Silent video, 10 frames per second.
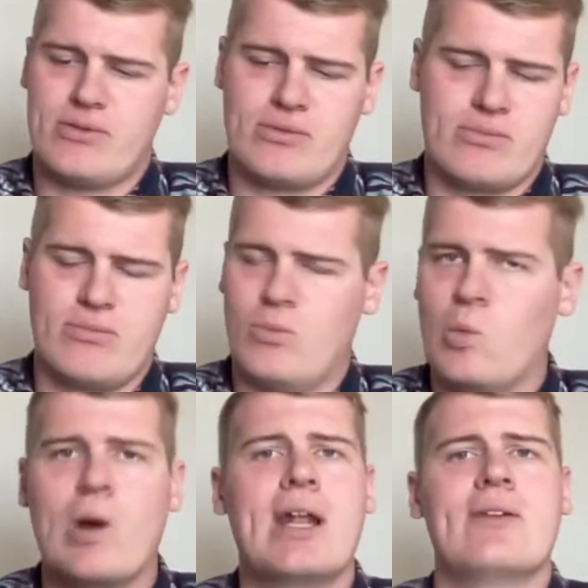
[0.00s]
or
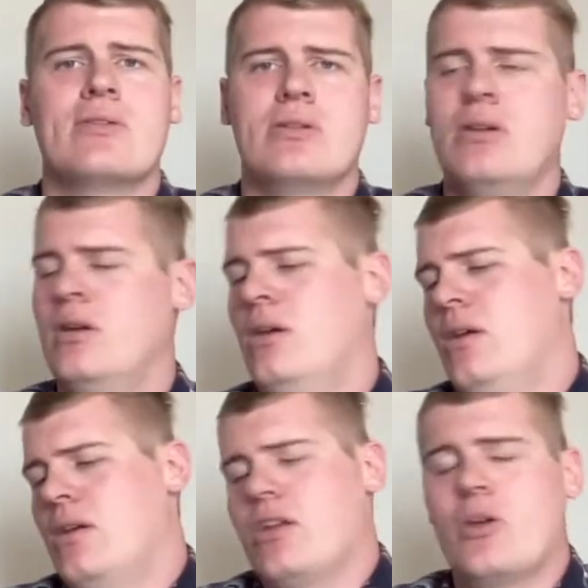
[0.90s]
whatever,
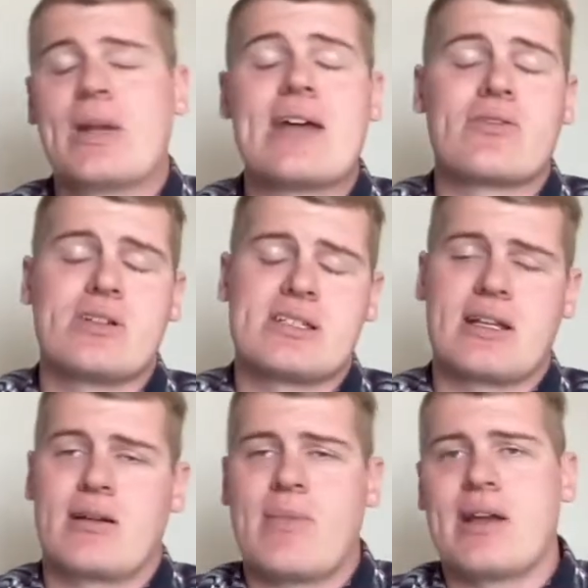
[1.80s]
whatever is
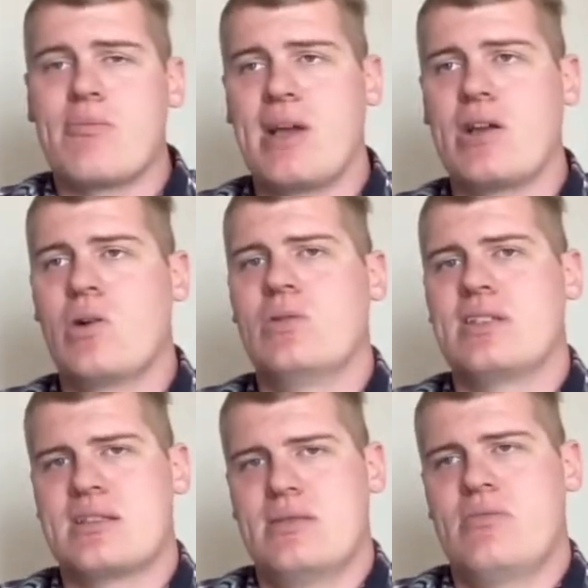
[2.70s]
there. My goal
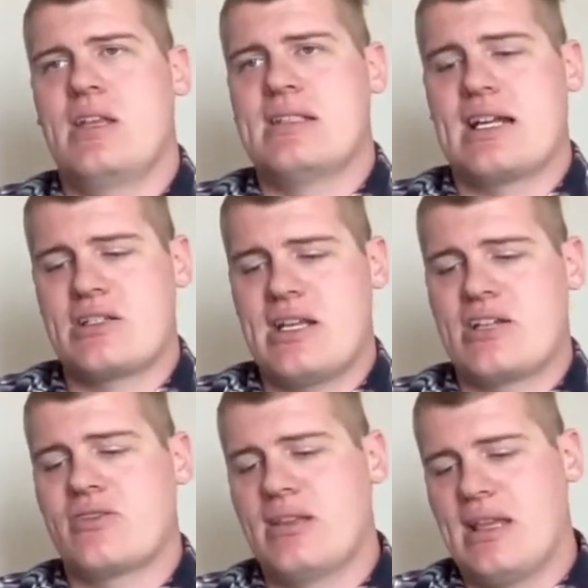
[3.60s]
is to
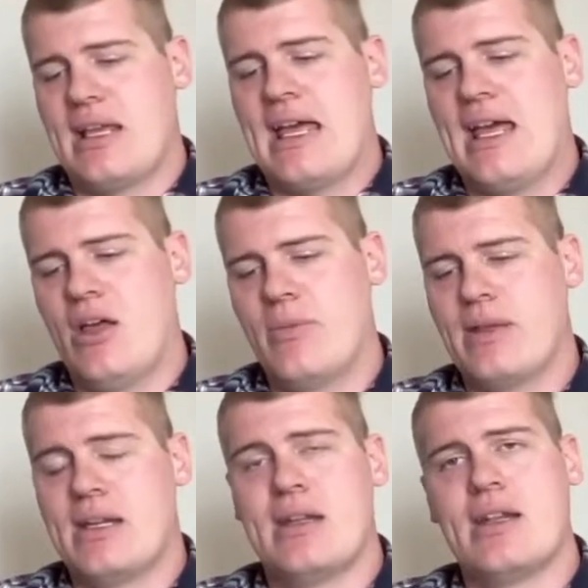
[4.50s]
actually like help
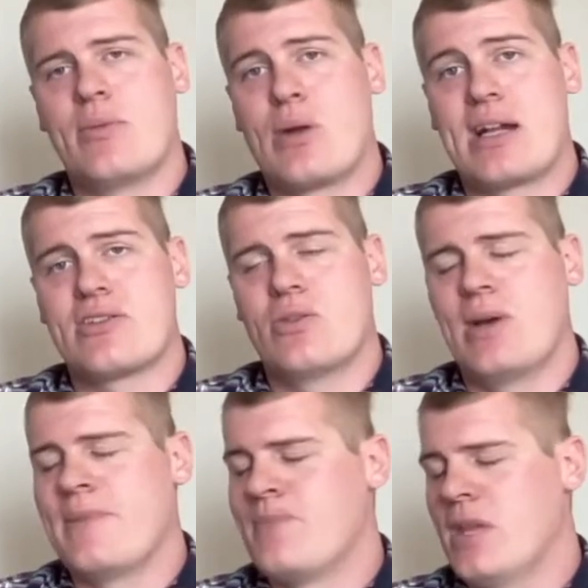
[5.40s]
in a practical way.